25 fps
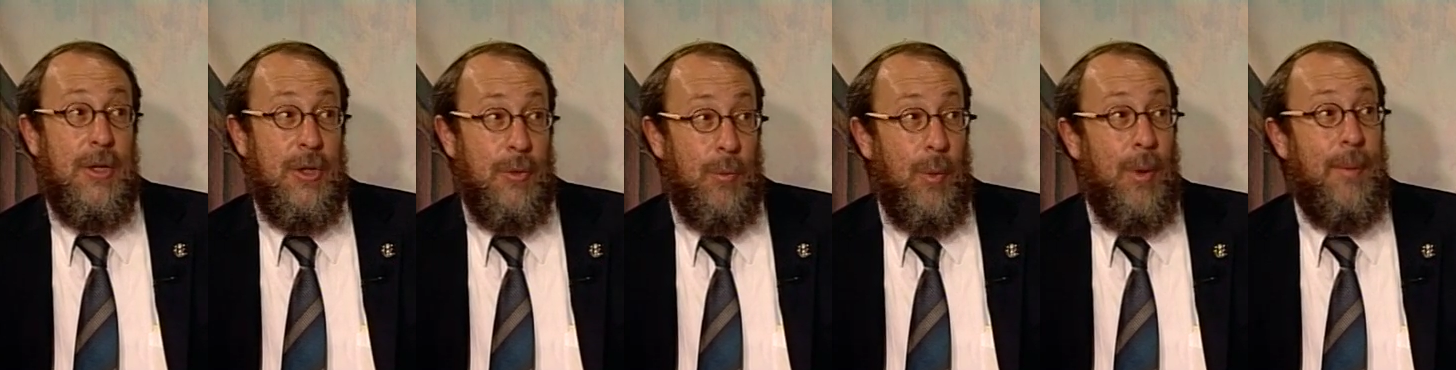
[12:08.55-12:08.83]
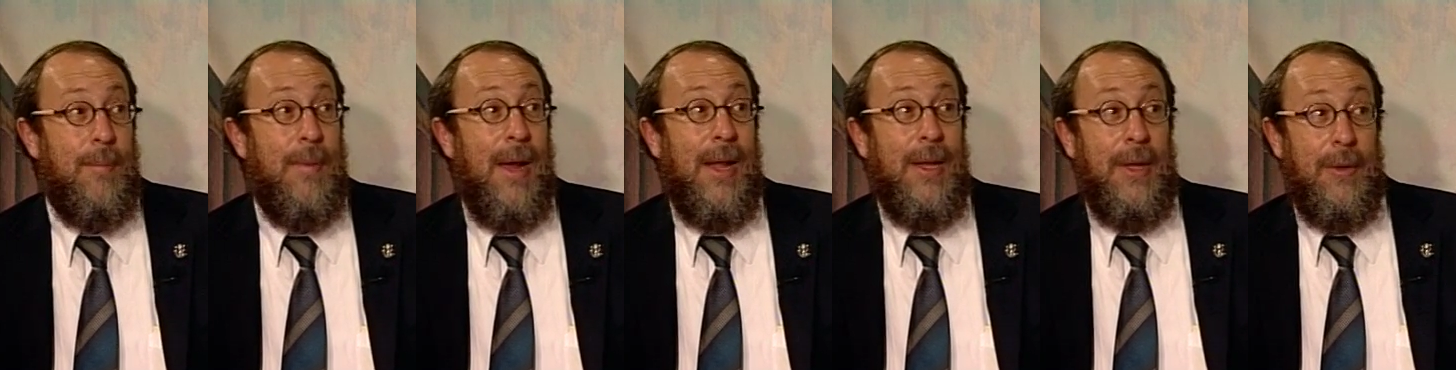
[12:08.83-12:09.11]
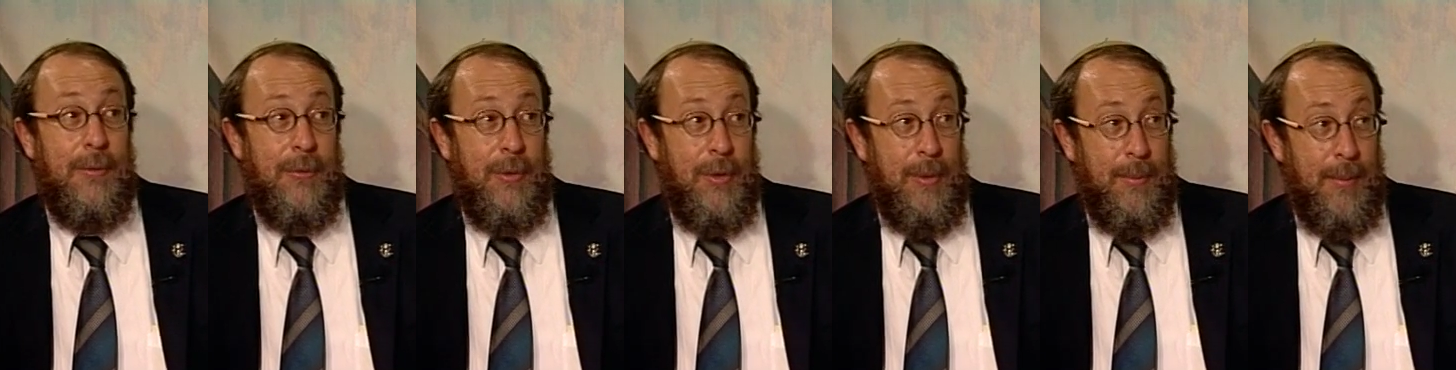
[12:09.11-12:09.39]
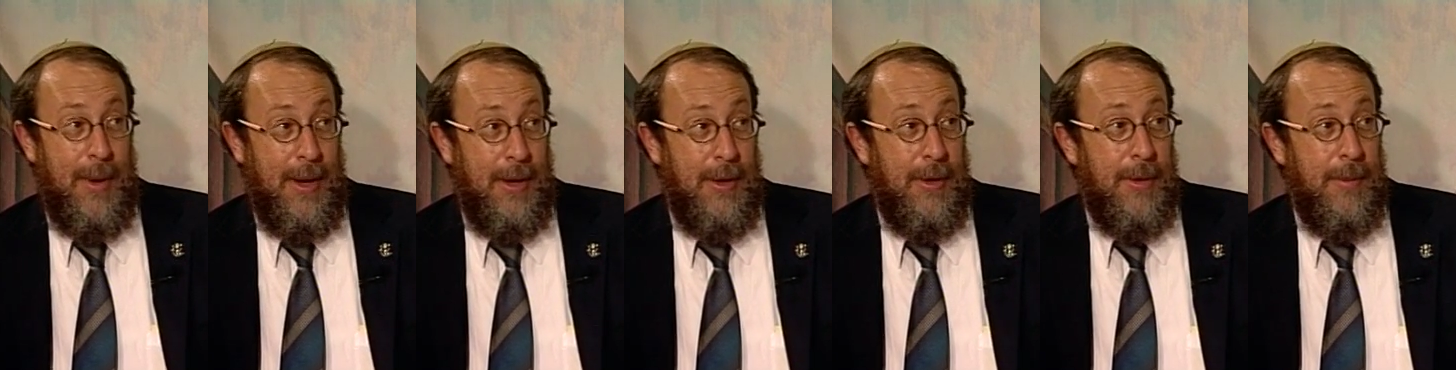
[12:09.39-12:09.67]
There's one ballot for the
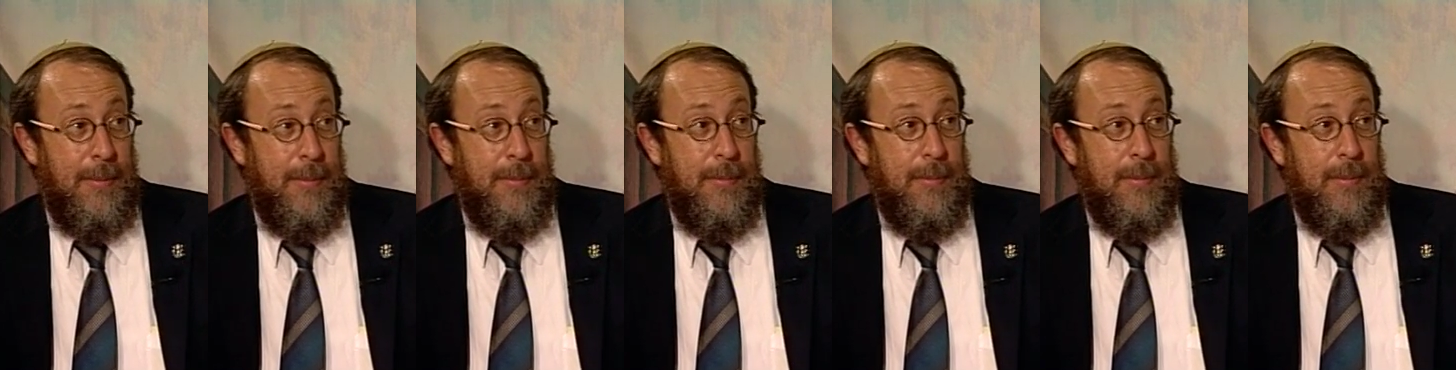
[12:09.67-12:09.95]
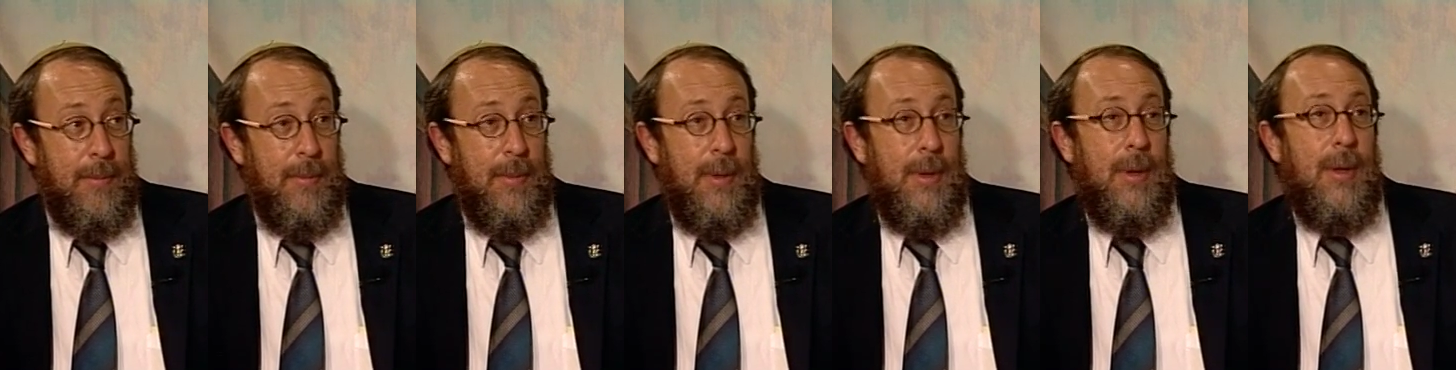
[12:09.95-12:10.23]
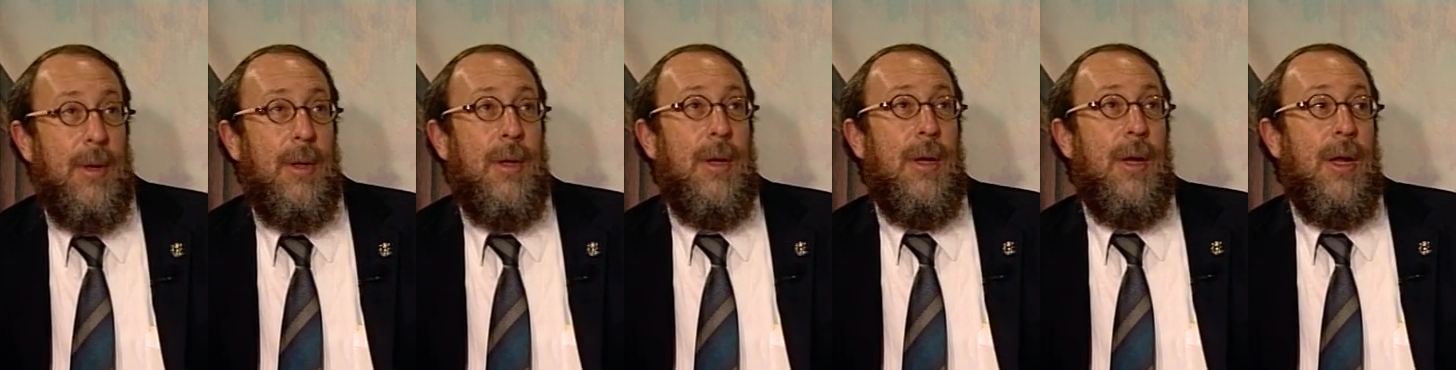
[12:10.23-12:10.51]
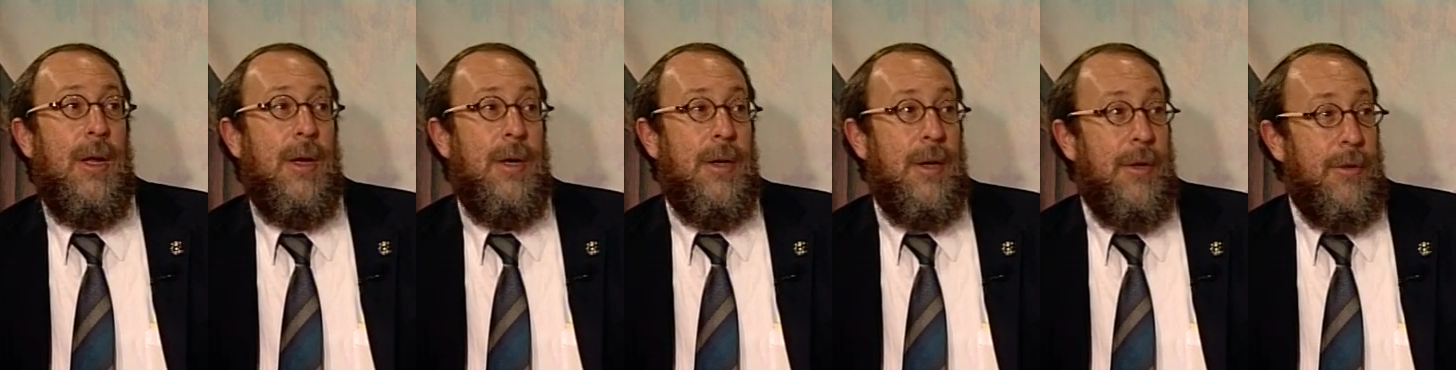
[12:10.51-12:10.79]
mayor
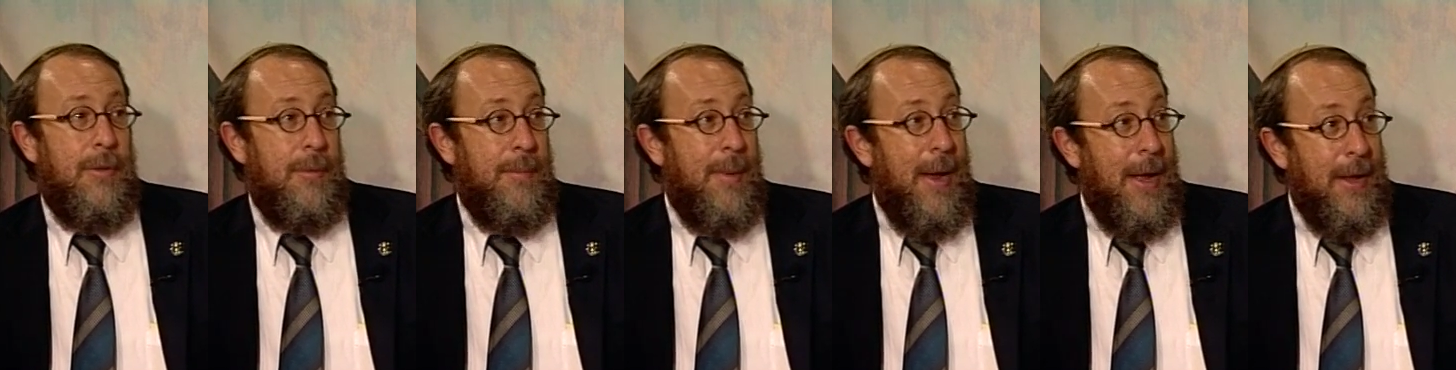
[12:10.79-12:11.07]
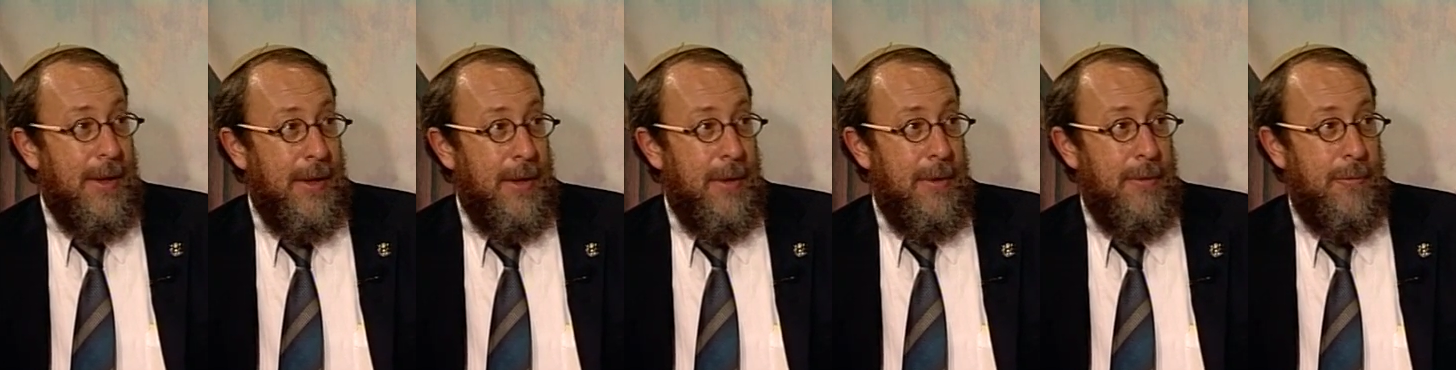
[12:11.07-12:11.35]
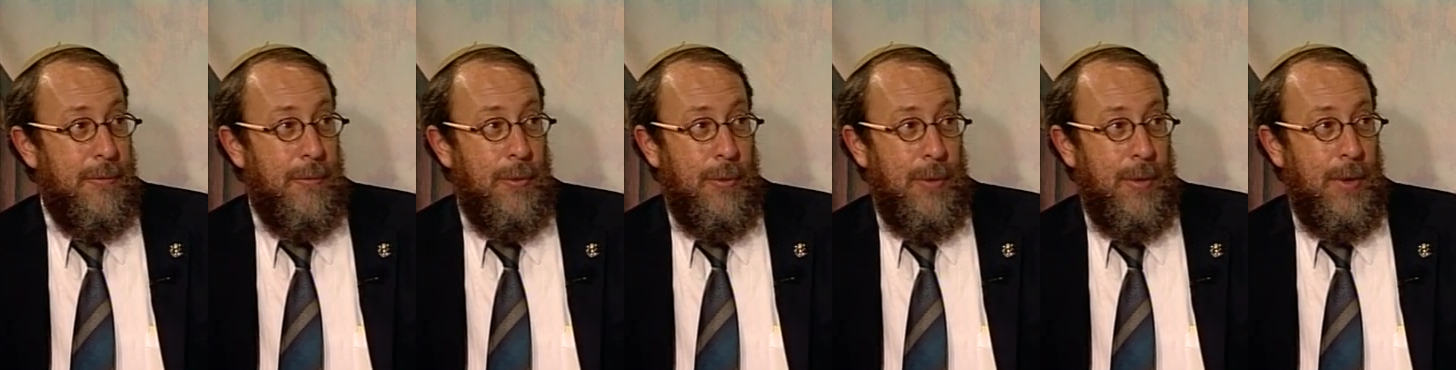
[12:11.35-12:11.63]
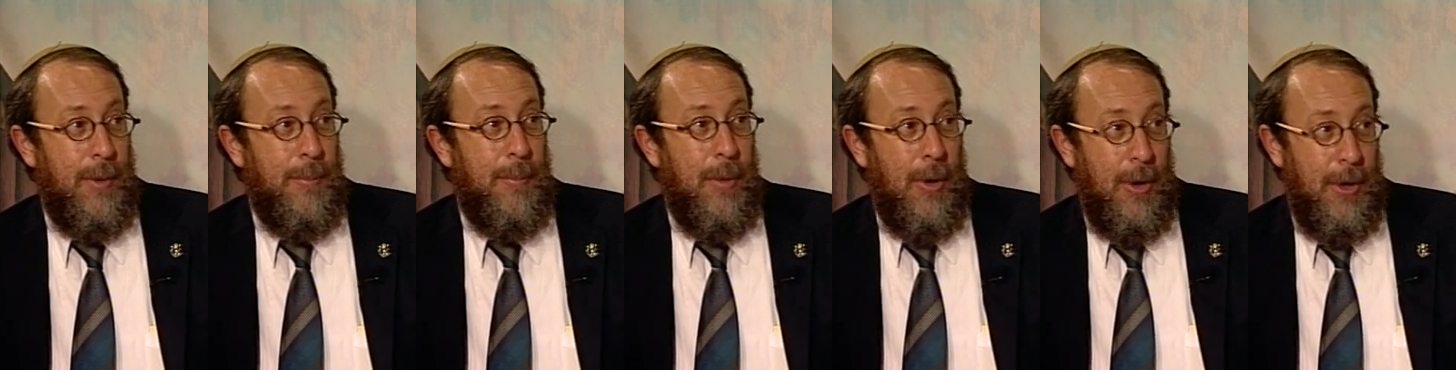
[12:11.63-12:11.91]
and another ballot
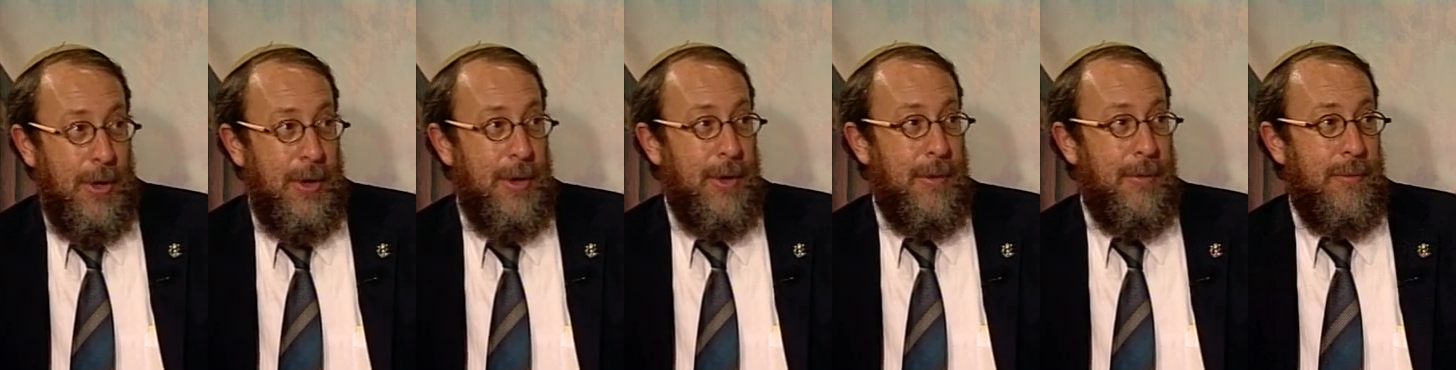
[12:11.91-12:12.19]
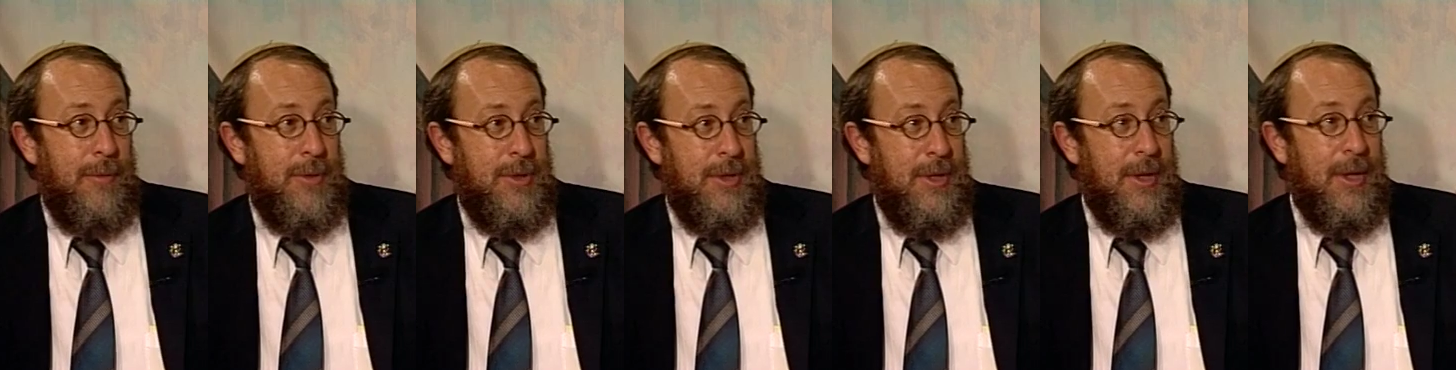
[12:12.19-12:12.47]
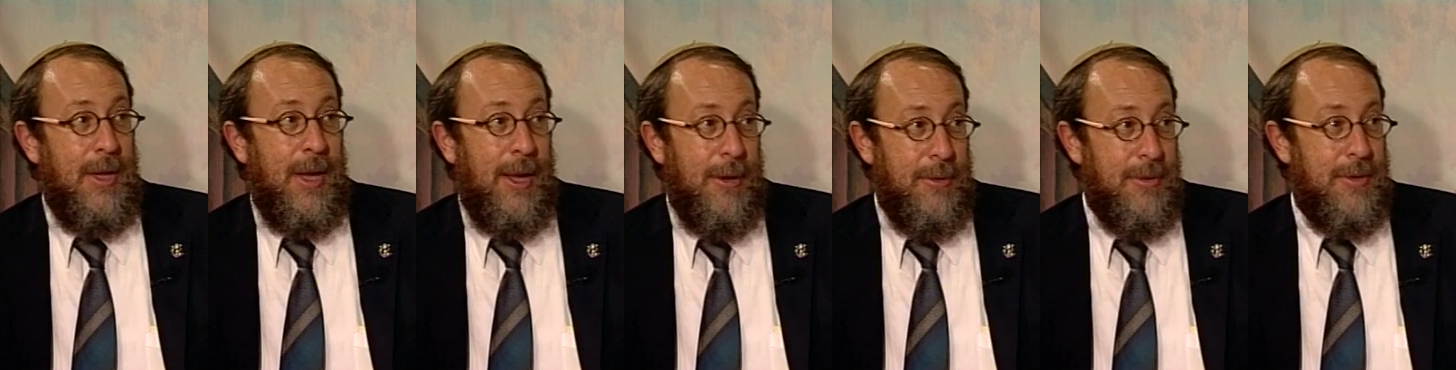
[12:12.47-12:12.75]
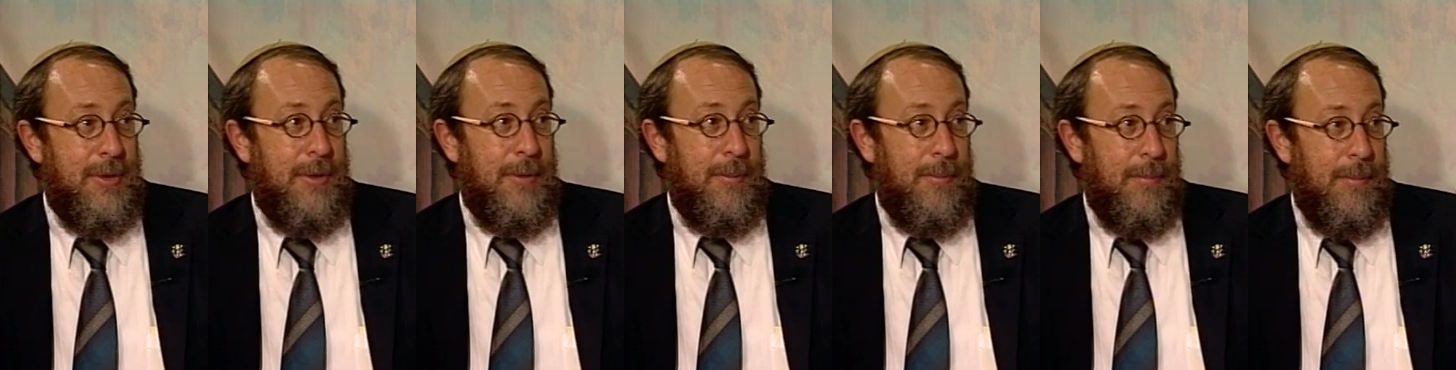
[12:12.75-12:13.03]
for a party for city
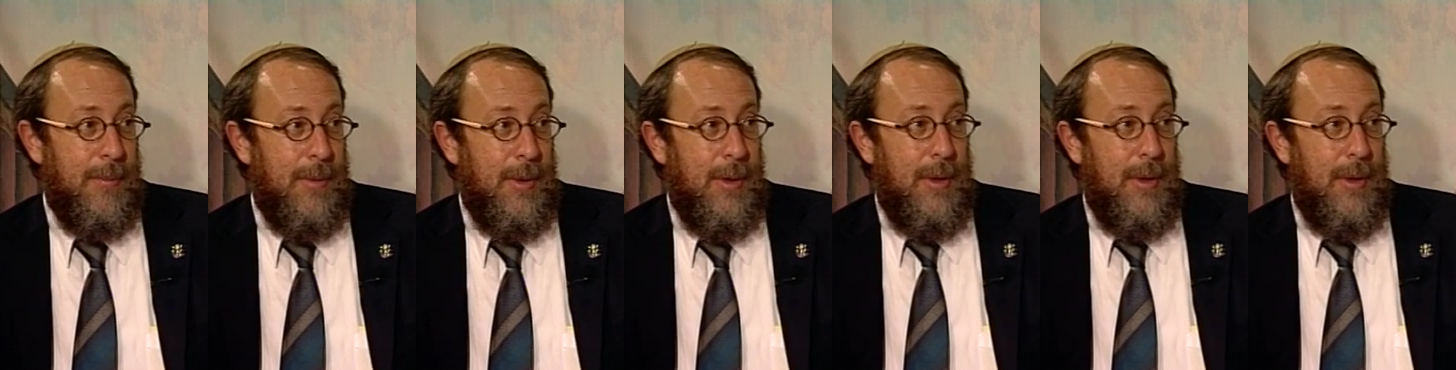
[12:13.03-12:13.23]
council.